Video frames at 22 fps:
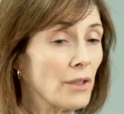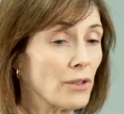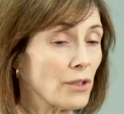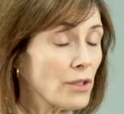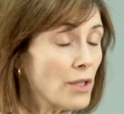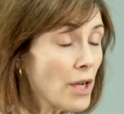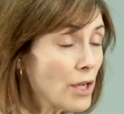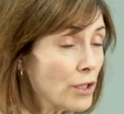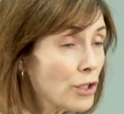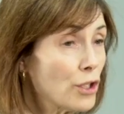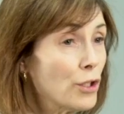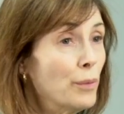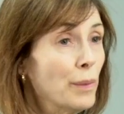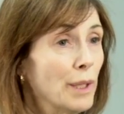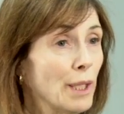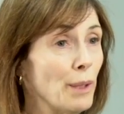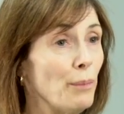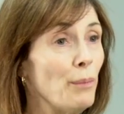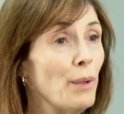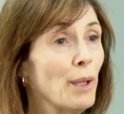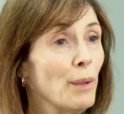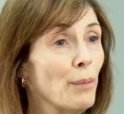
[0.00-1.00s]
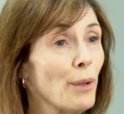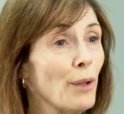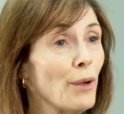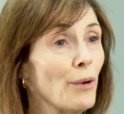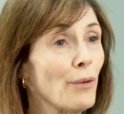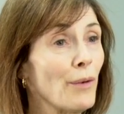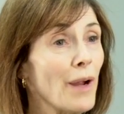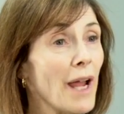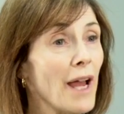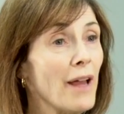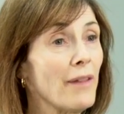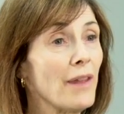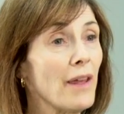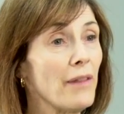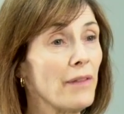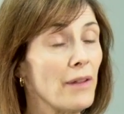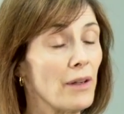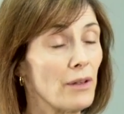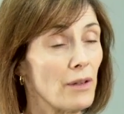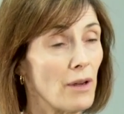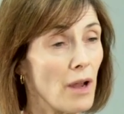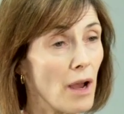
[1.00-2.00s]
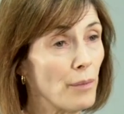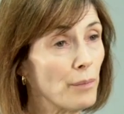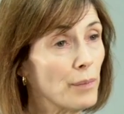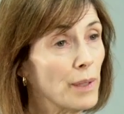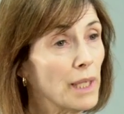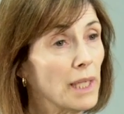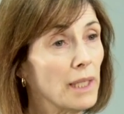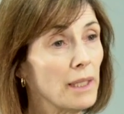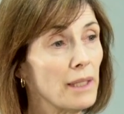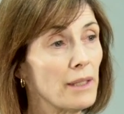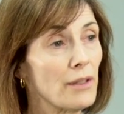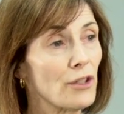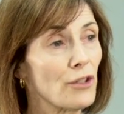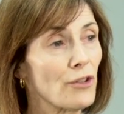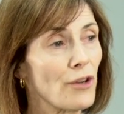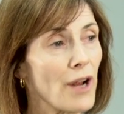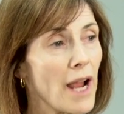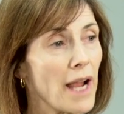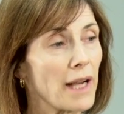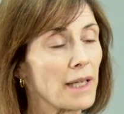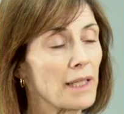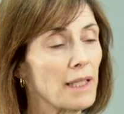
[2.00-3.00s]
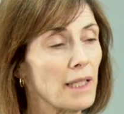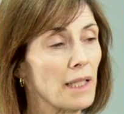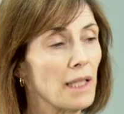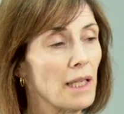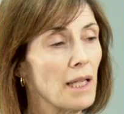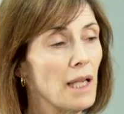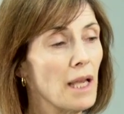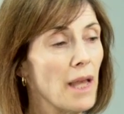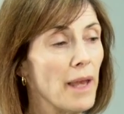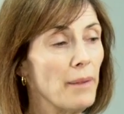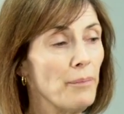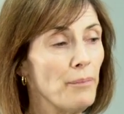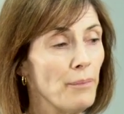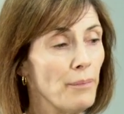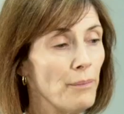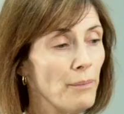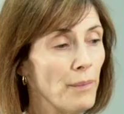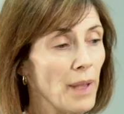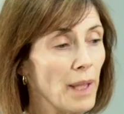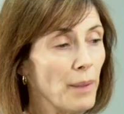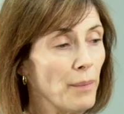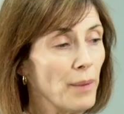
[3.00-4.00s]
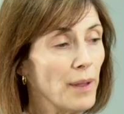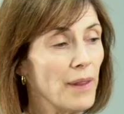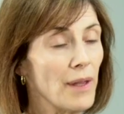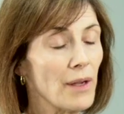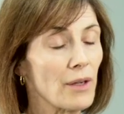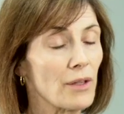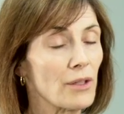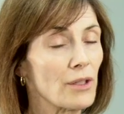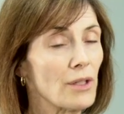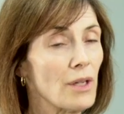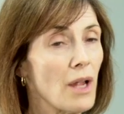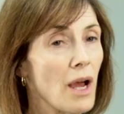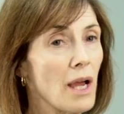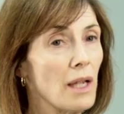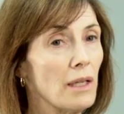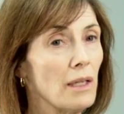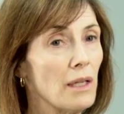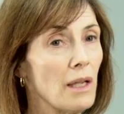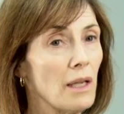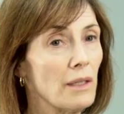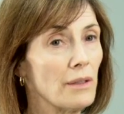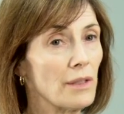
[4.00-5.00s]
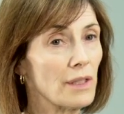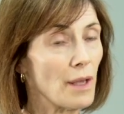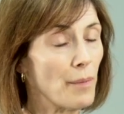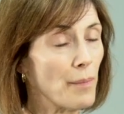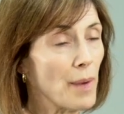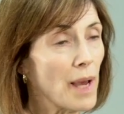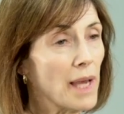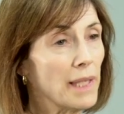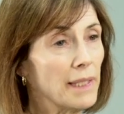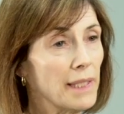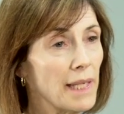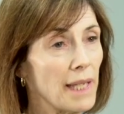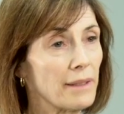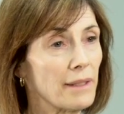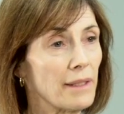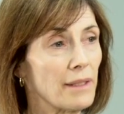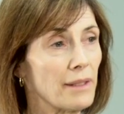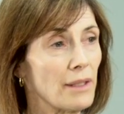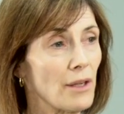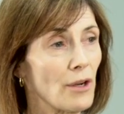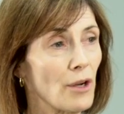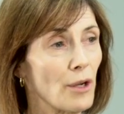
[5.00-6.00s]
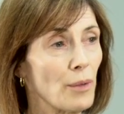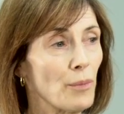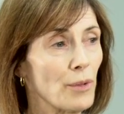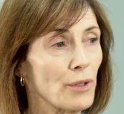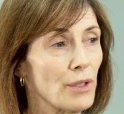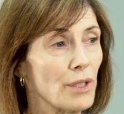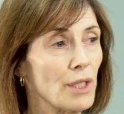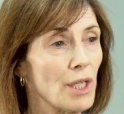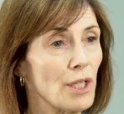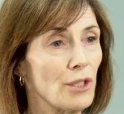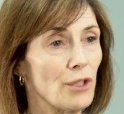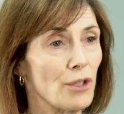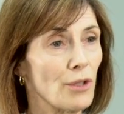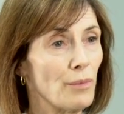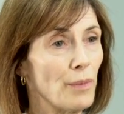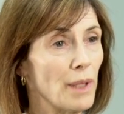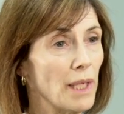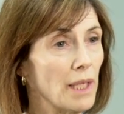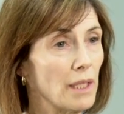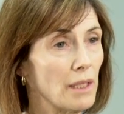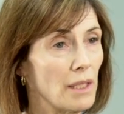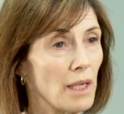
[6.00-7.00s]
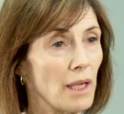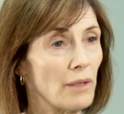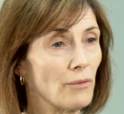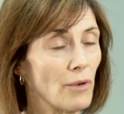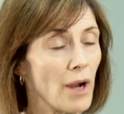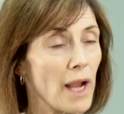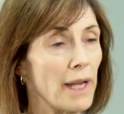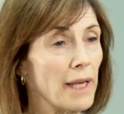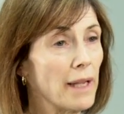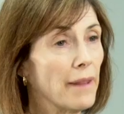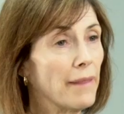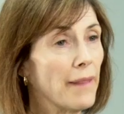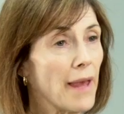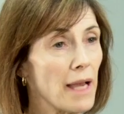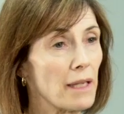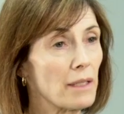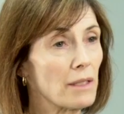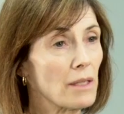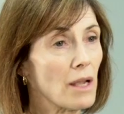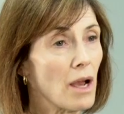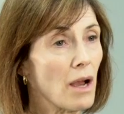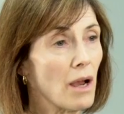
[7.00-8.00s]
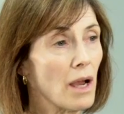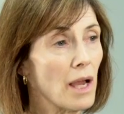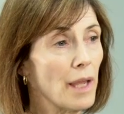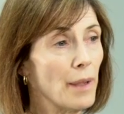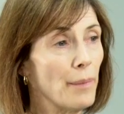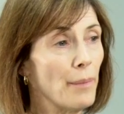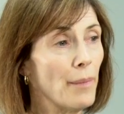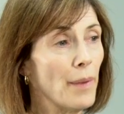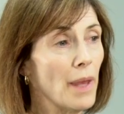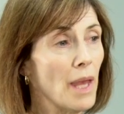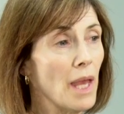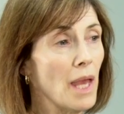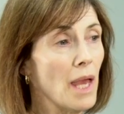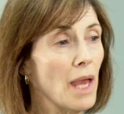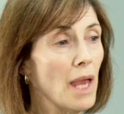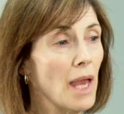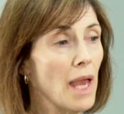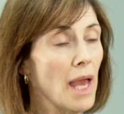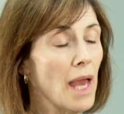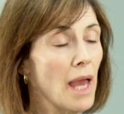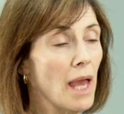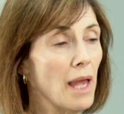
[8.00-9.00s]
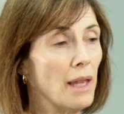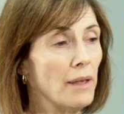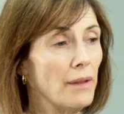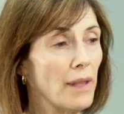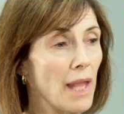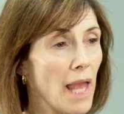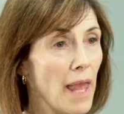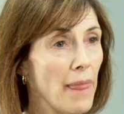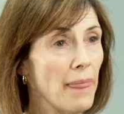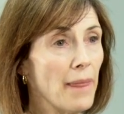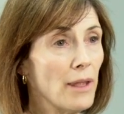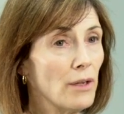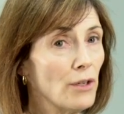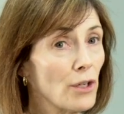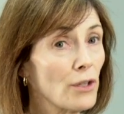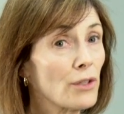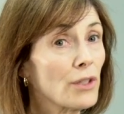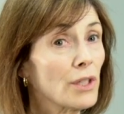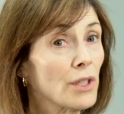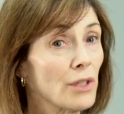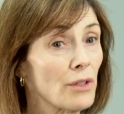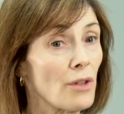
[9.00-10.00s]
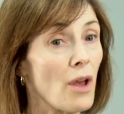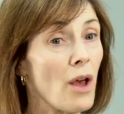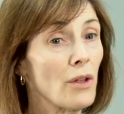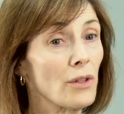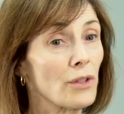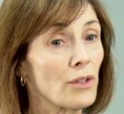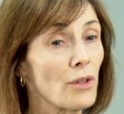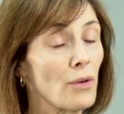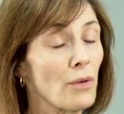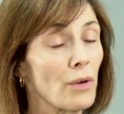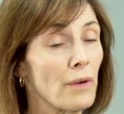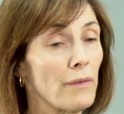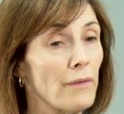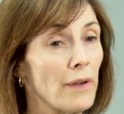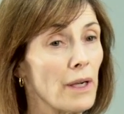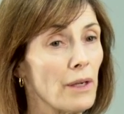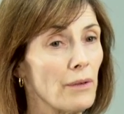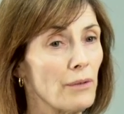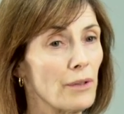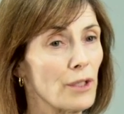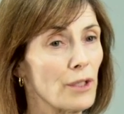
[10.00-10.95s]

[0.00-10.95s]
there's not too many people around, that they're not being distracted, that maybe there's not some unnecessary procedure being done right at that time. And the nurses also are very